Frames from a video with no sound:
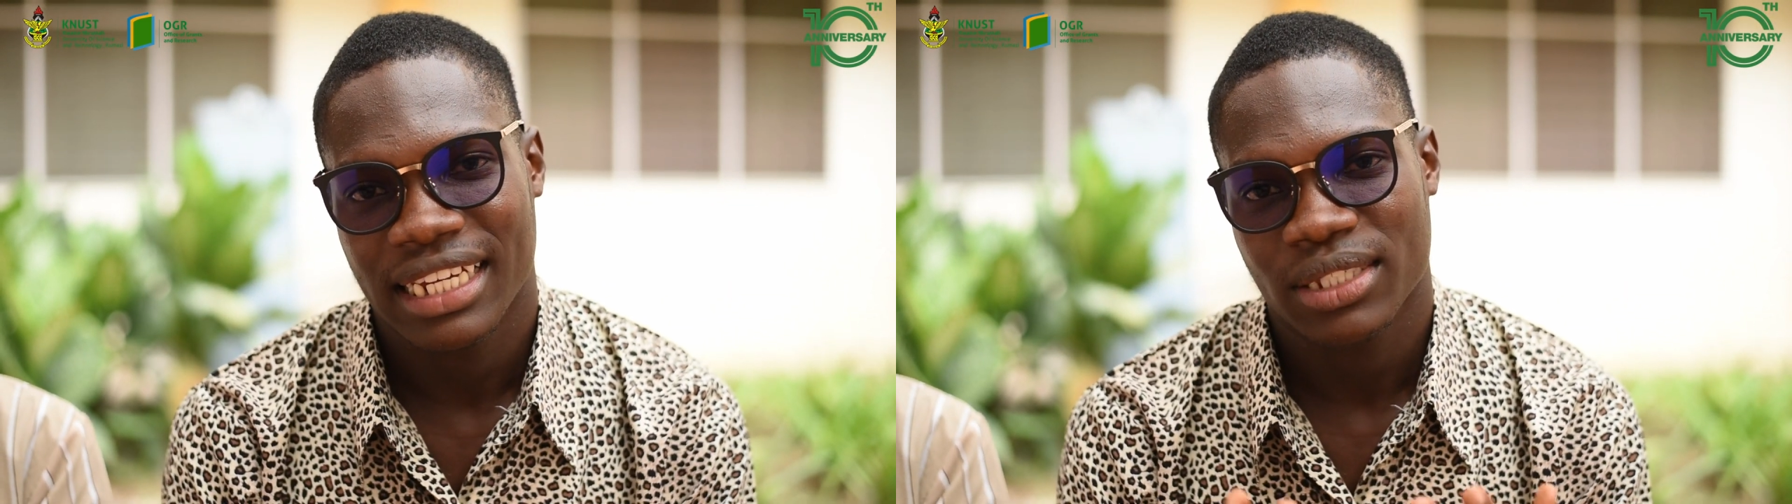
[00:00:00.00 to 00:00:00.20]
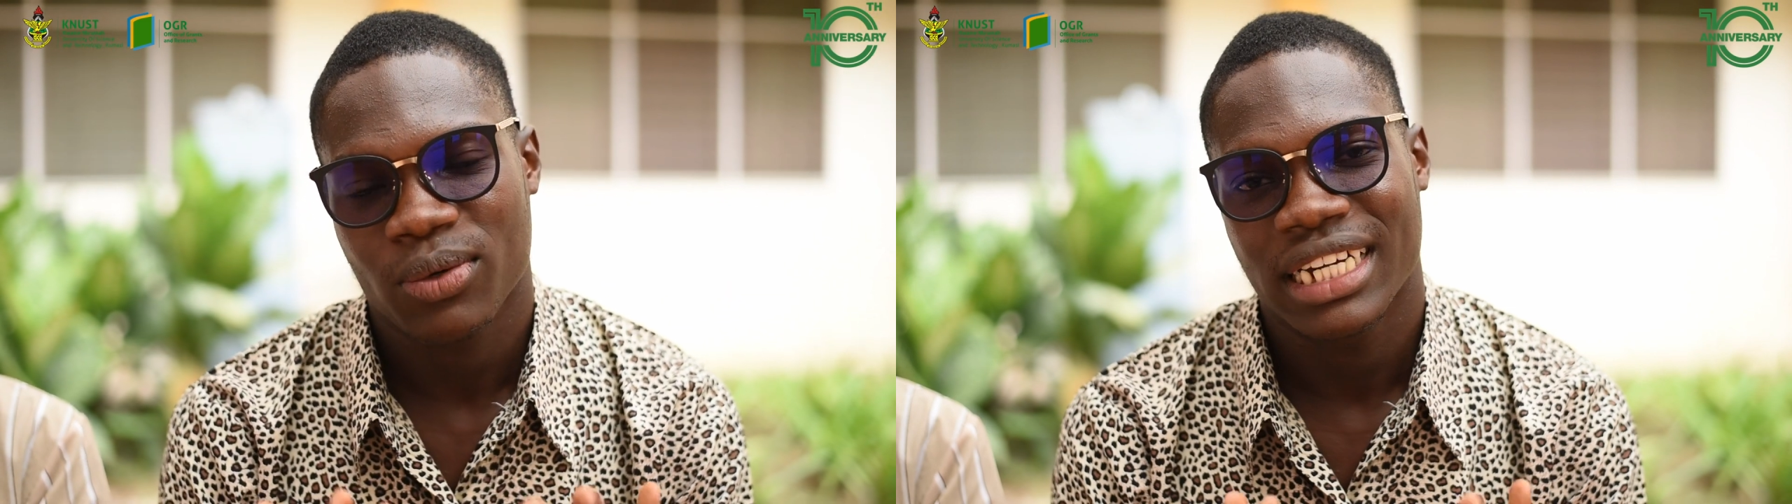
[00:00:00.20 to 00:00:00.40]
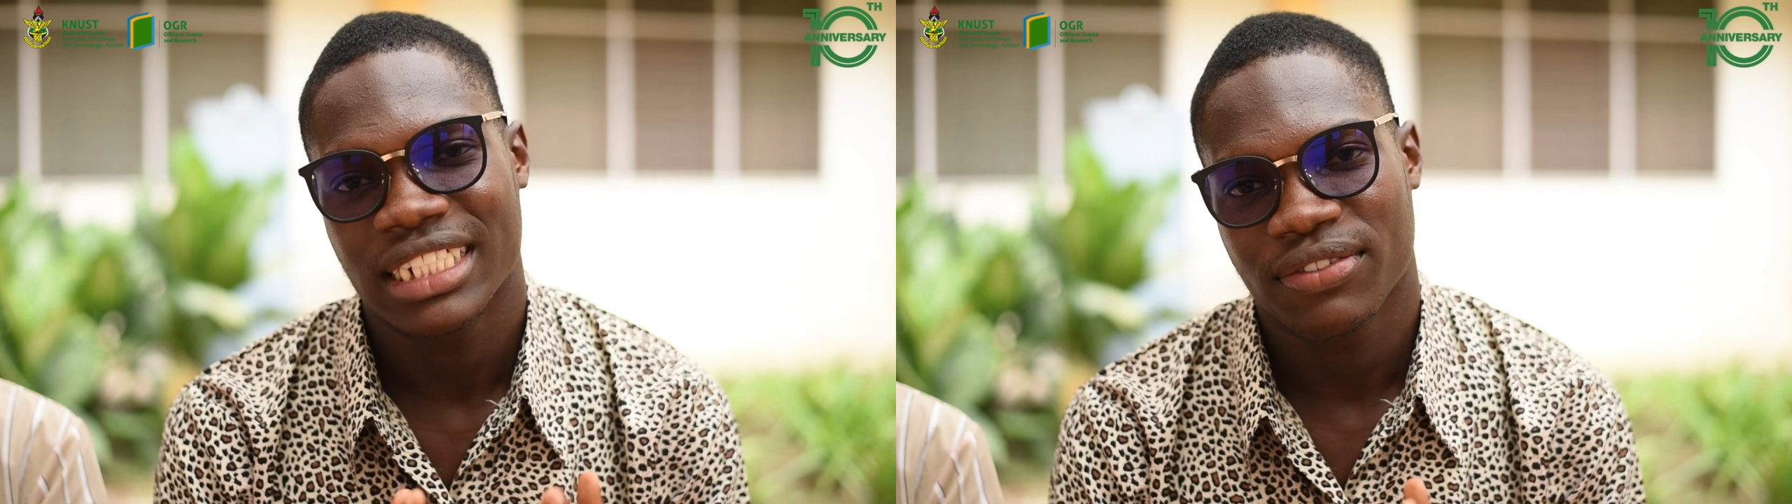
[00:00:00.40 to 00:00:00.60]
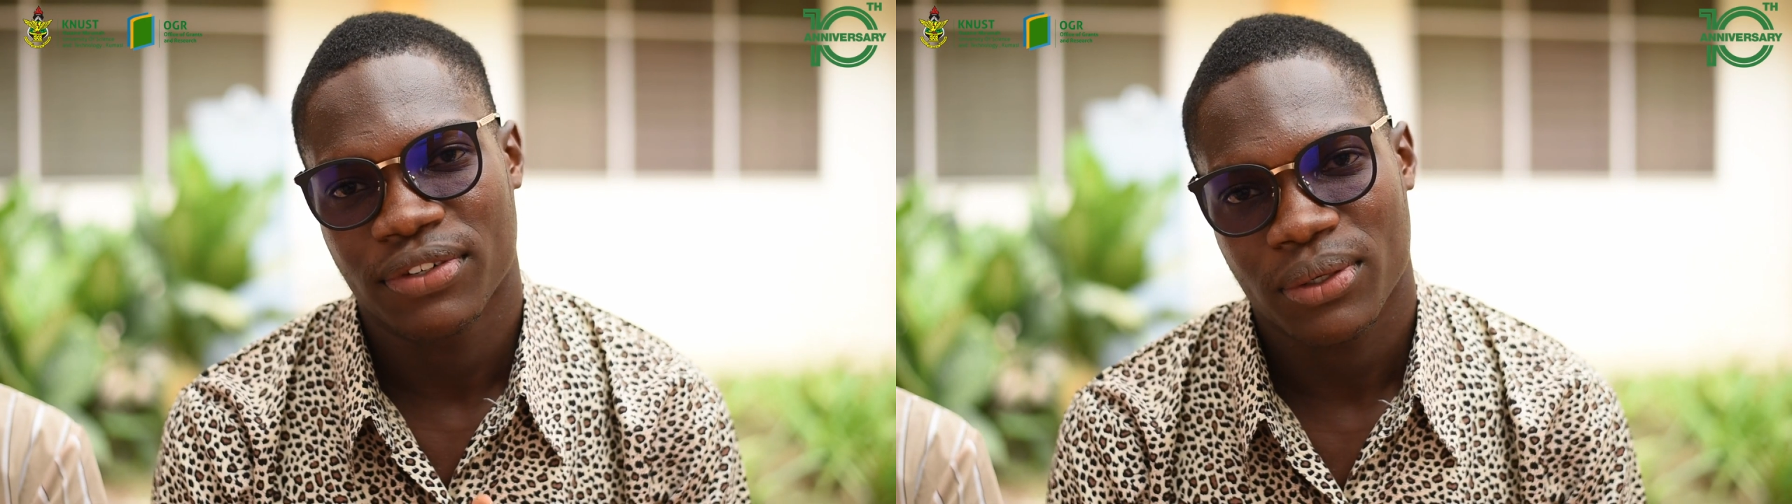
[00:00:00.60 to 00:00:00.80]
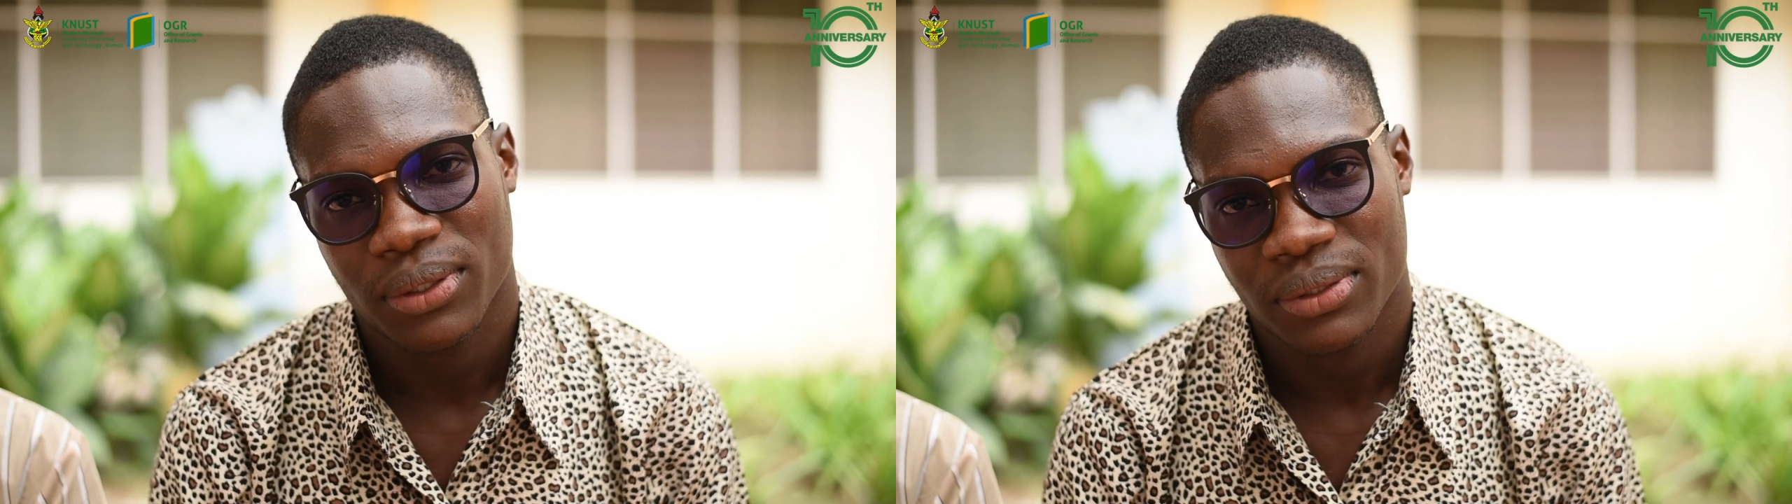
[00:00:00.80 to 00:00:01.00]
is quite
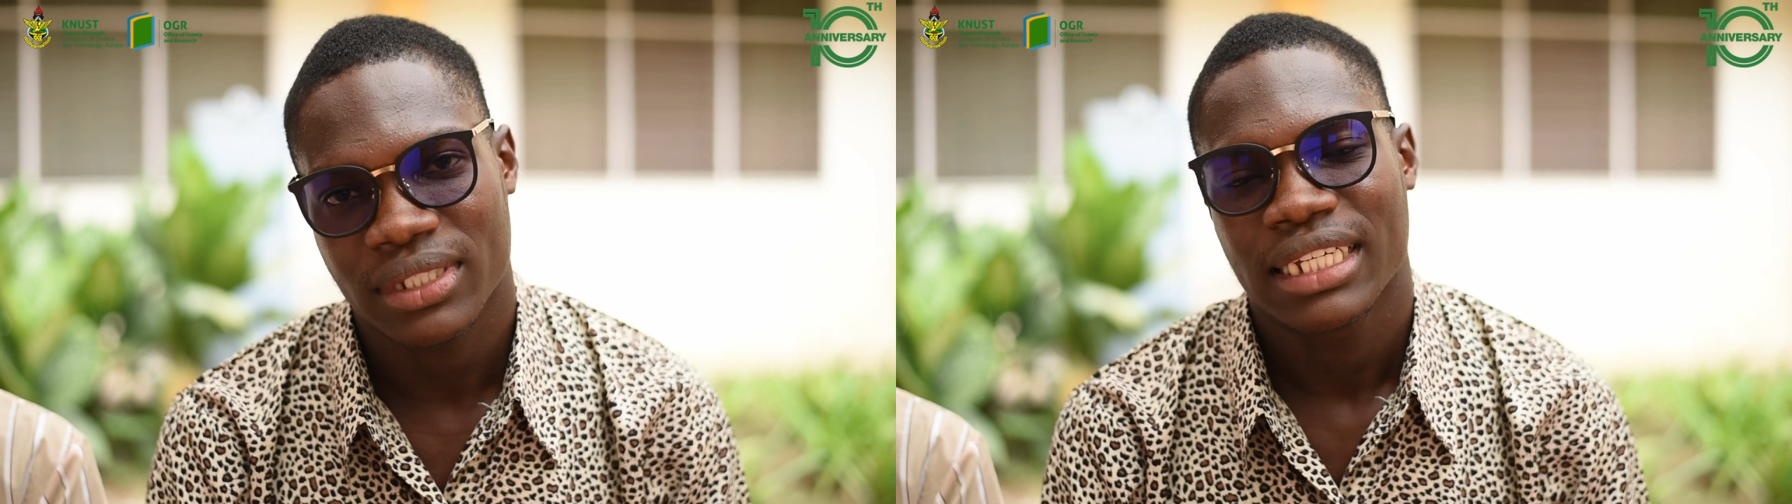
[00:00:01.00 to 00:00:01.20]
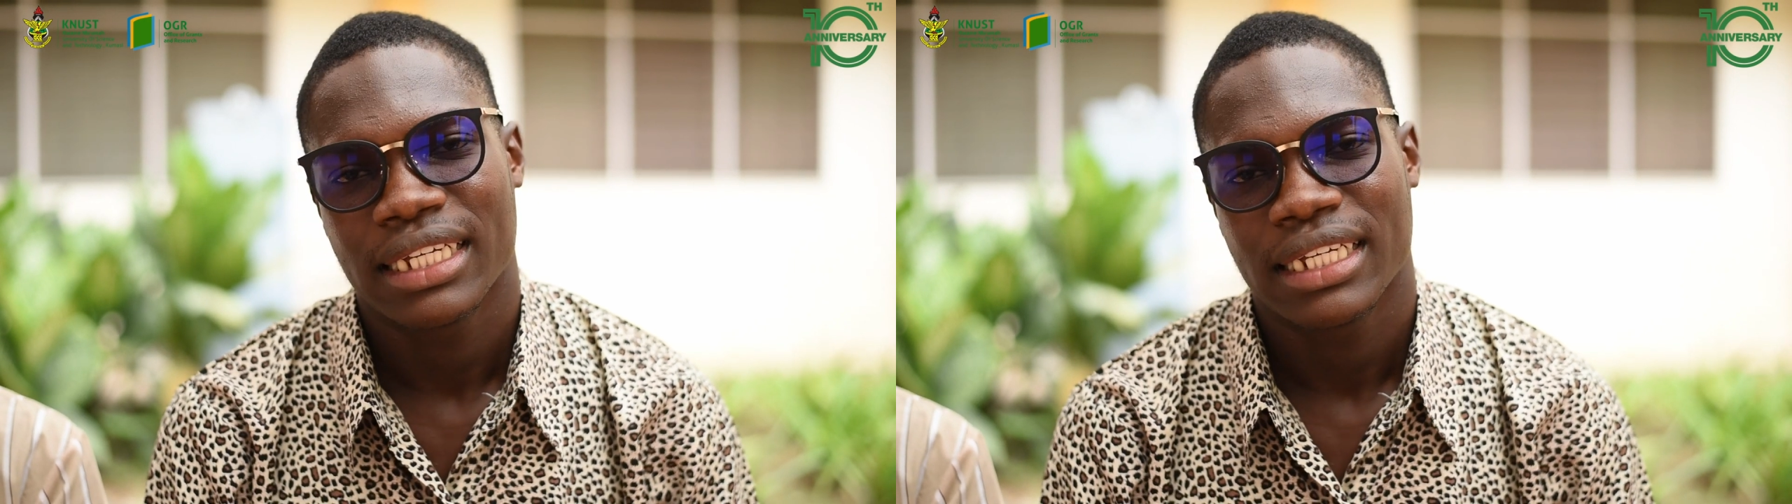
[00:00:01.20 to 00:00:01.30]
difficult.